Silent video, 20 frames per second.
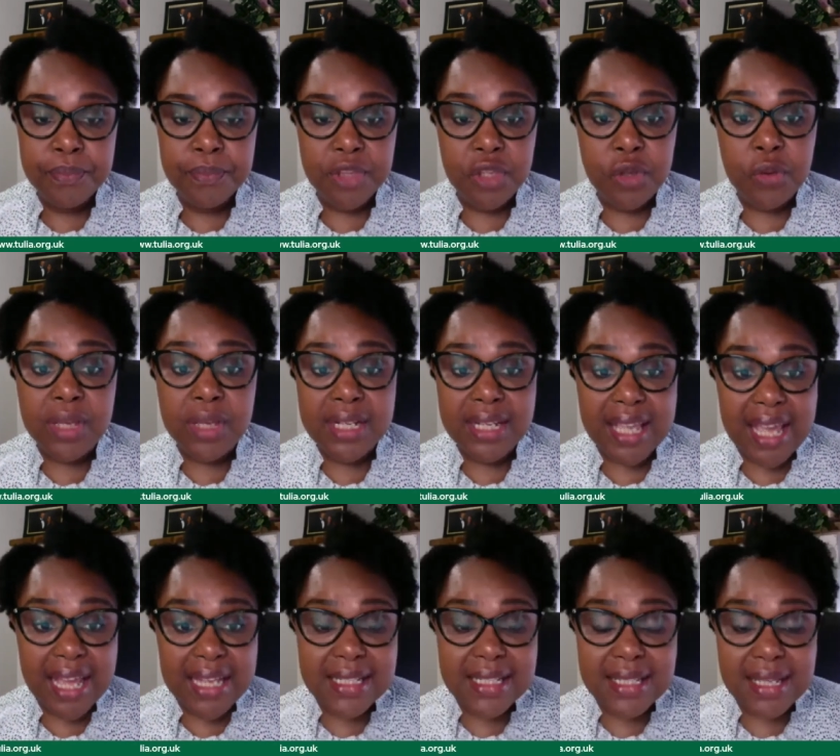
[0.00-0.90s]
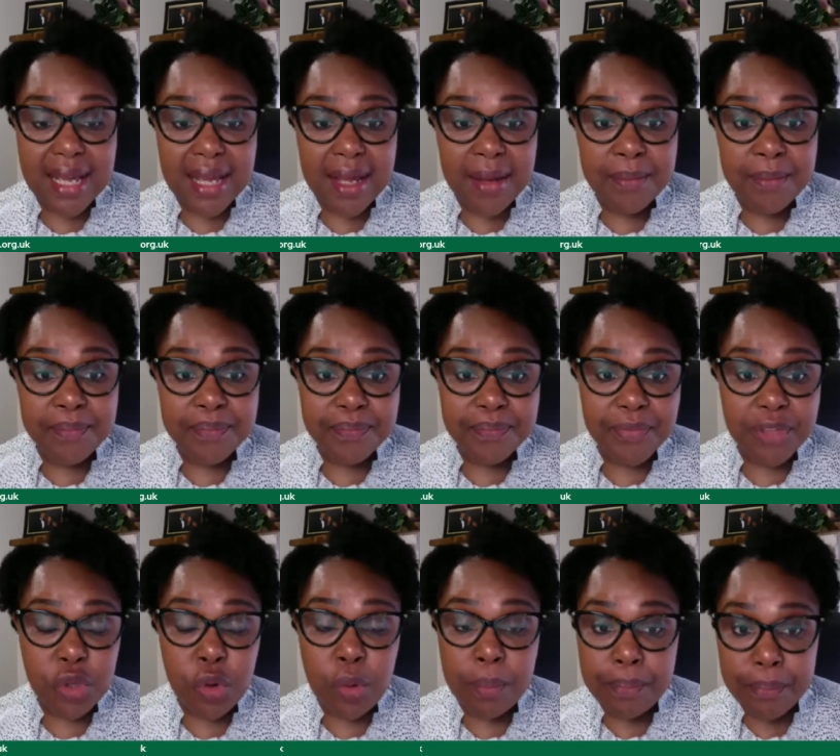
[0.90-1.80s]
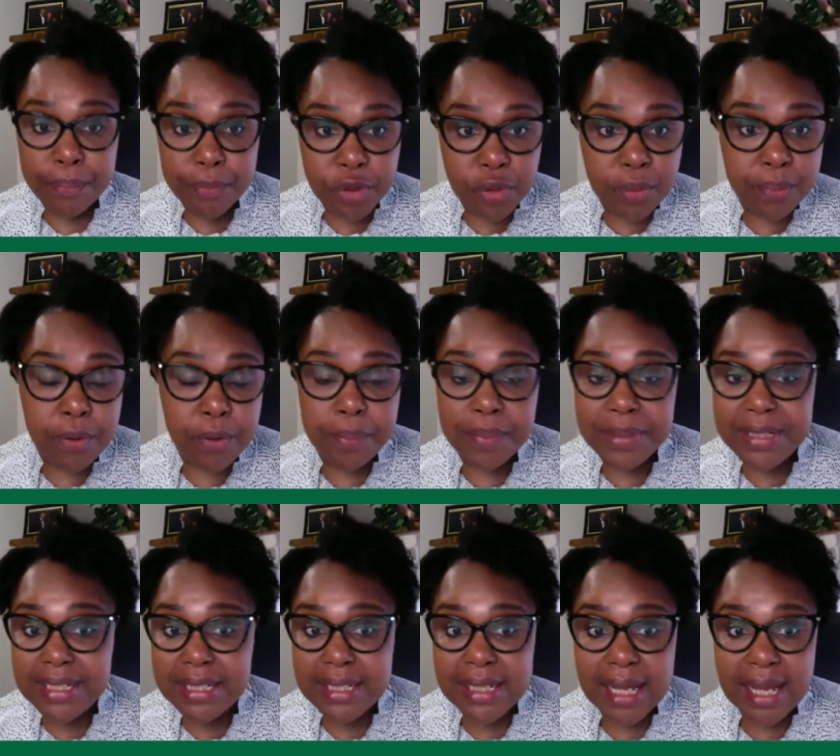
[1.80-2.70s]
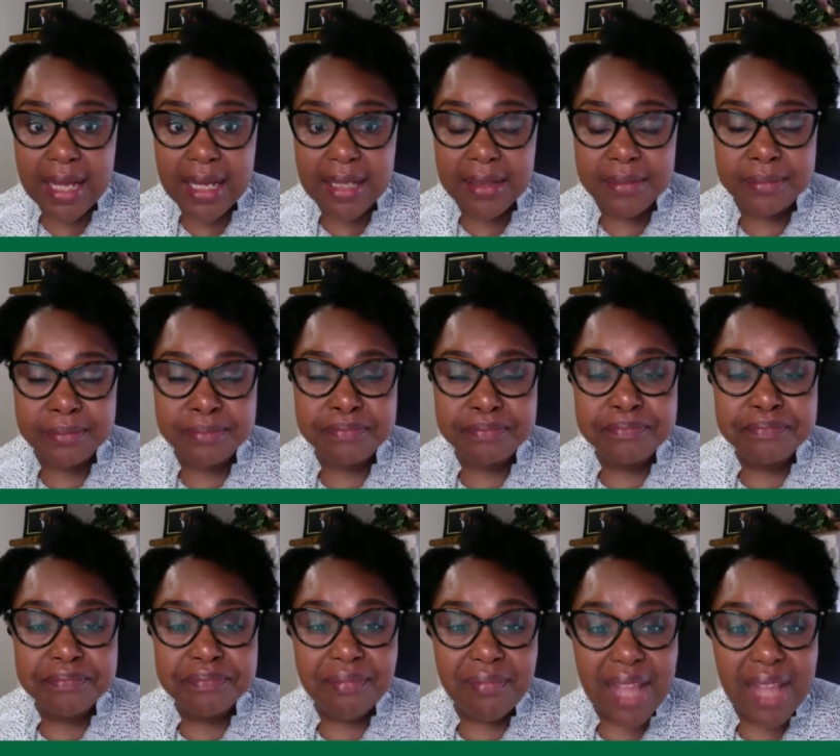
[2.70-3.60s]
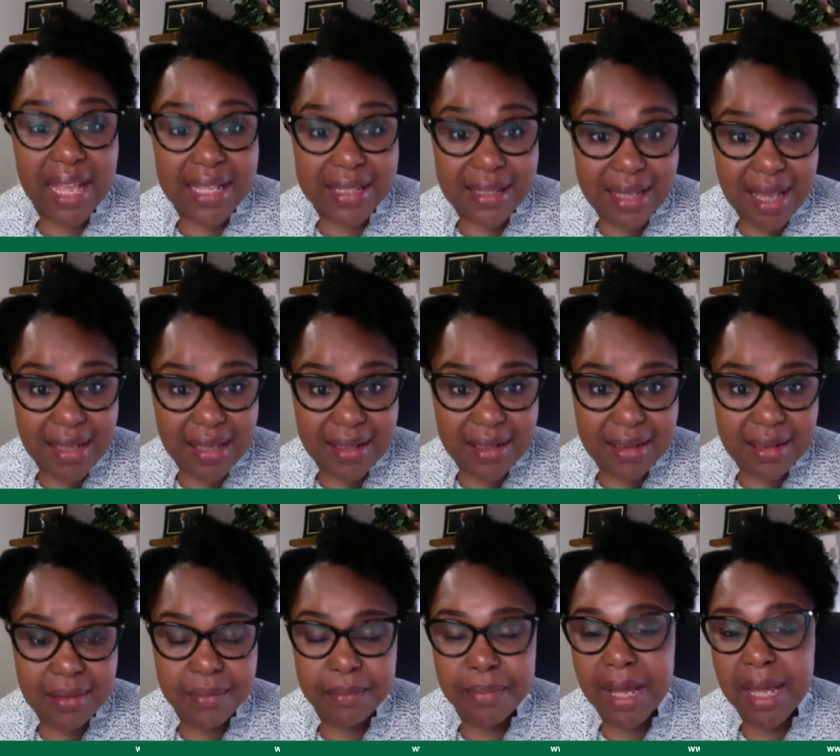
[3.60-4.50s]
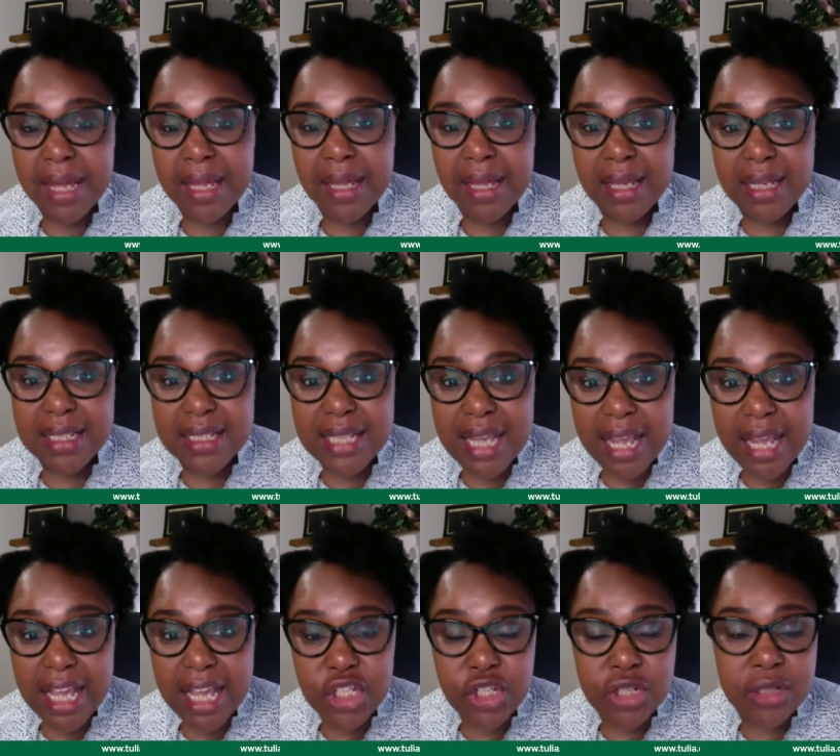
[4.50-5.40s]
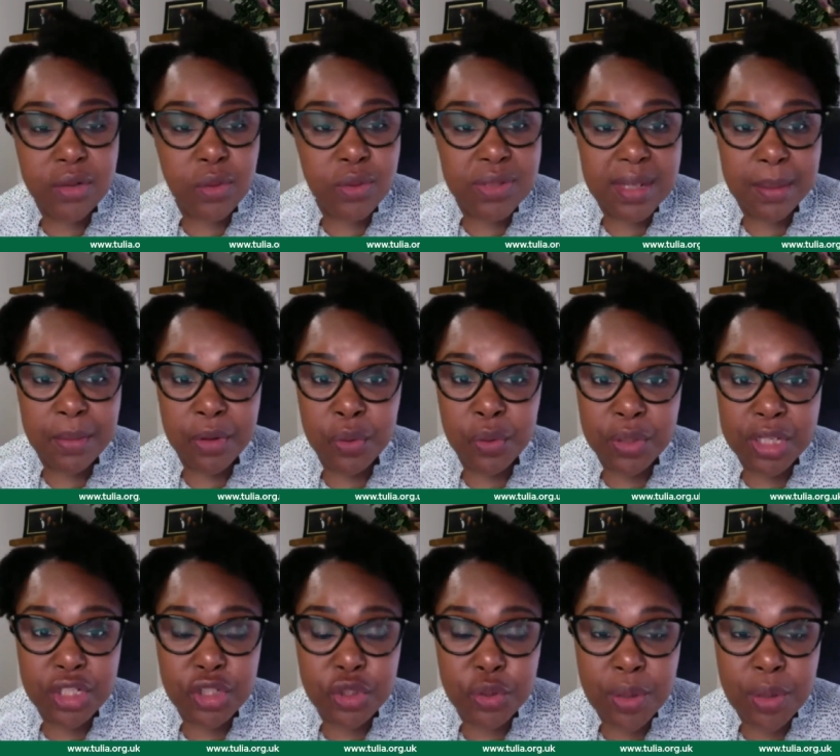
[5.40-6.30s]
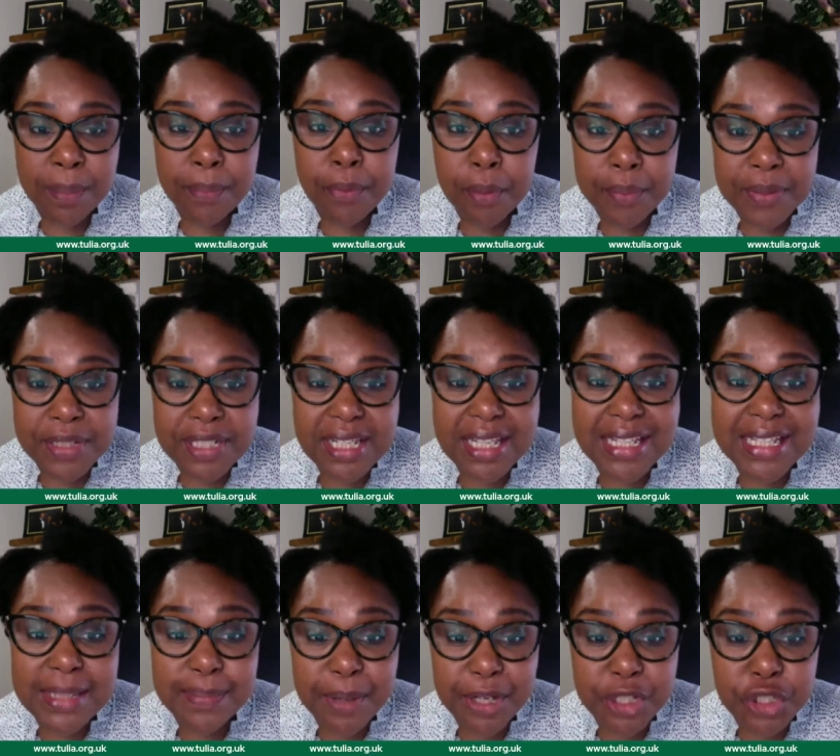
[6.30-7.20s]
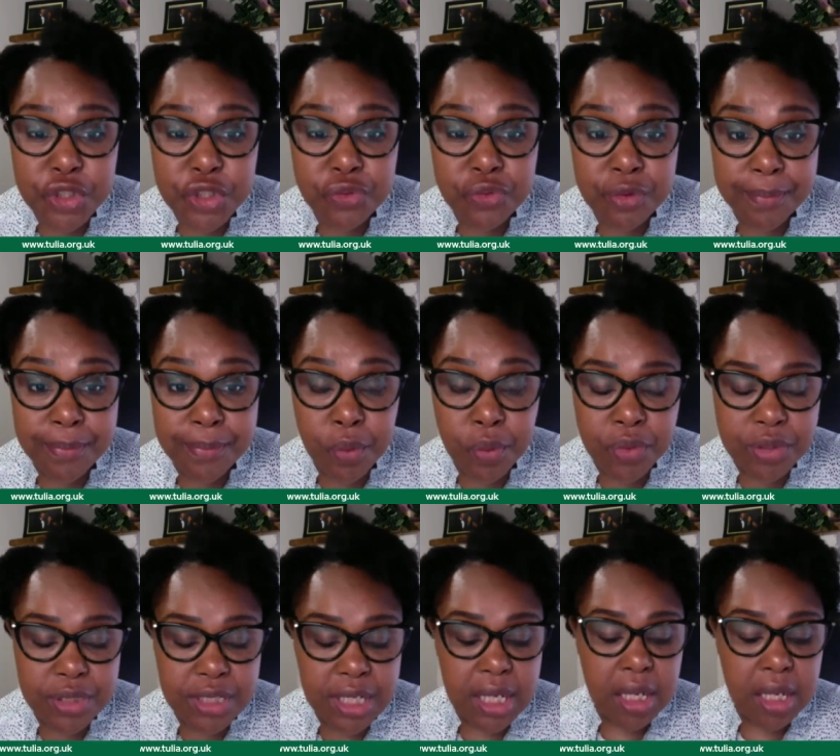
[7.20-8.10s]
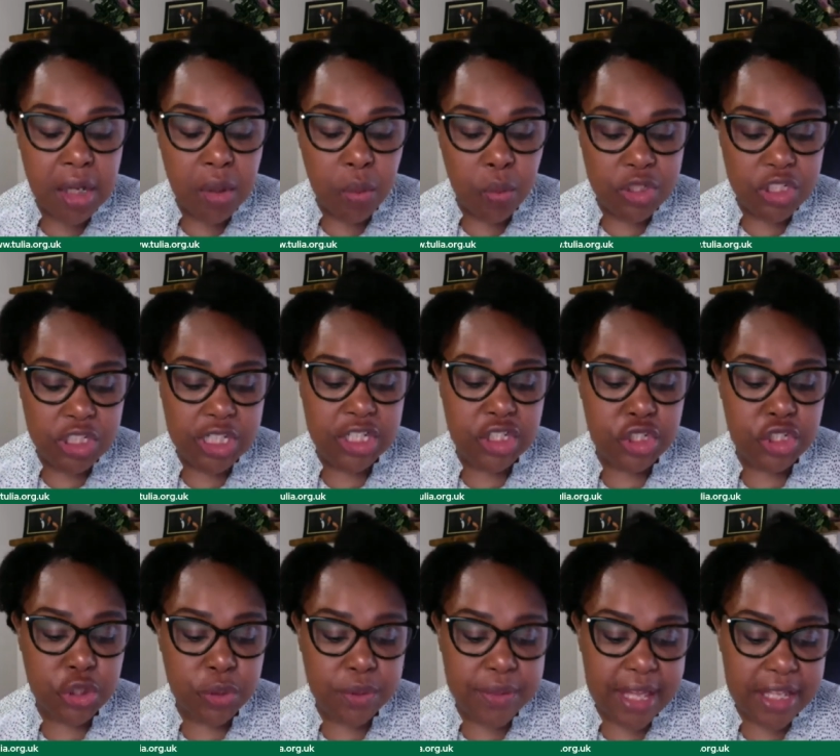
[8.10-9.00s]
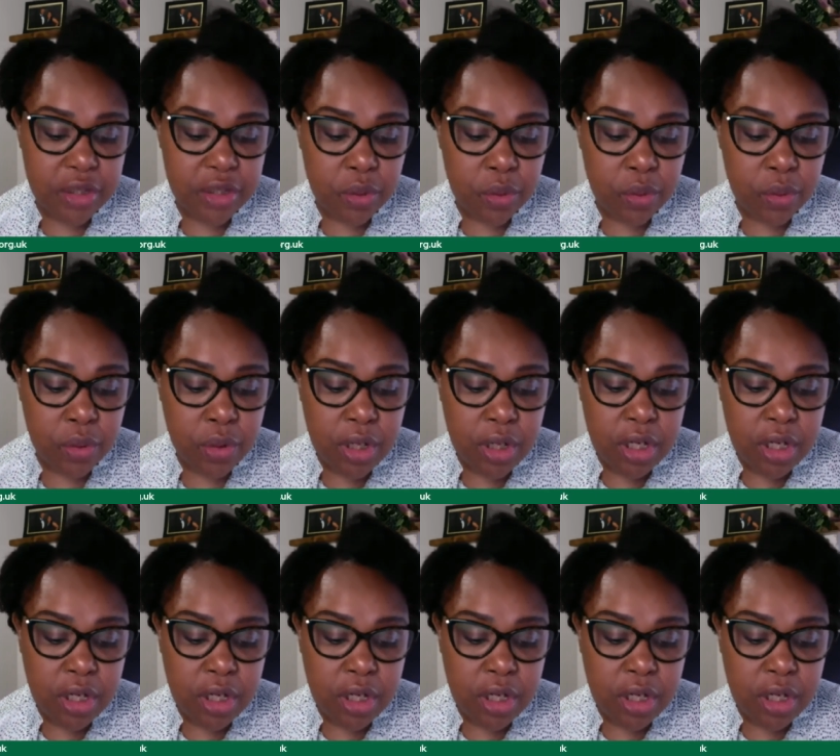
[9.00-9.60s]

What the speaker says: you can get your property assessed by an estate agent or someone who can do a property inspection report, which can show that your